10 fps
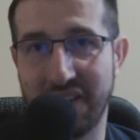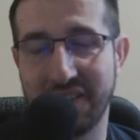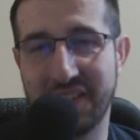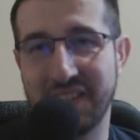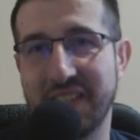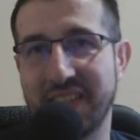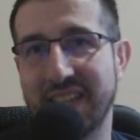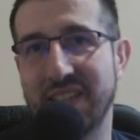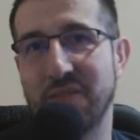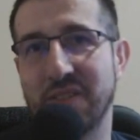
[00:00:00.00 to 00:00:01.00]
He did
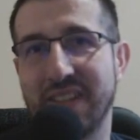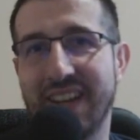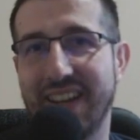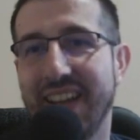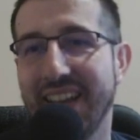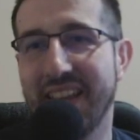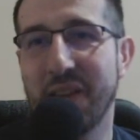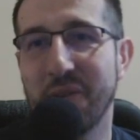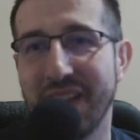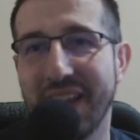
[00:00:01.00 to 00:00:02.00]
not even.
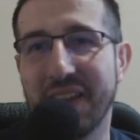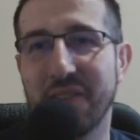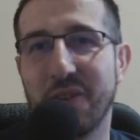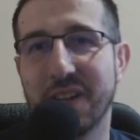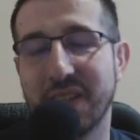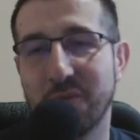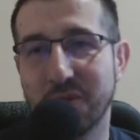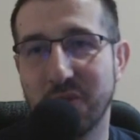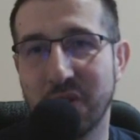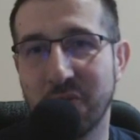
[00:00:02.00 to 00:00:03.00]
He thought I was
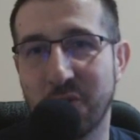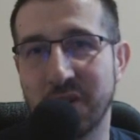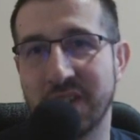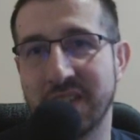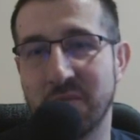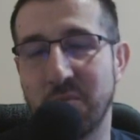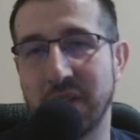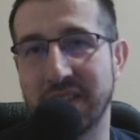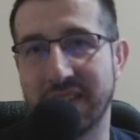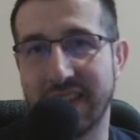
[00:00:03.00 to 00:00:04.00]
going for another
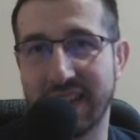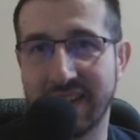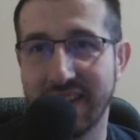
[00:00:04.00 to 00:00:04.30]
bait attack.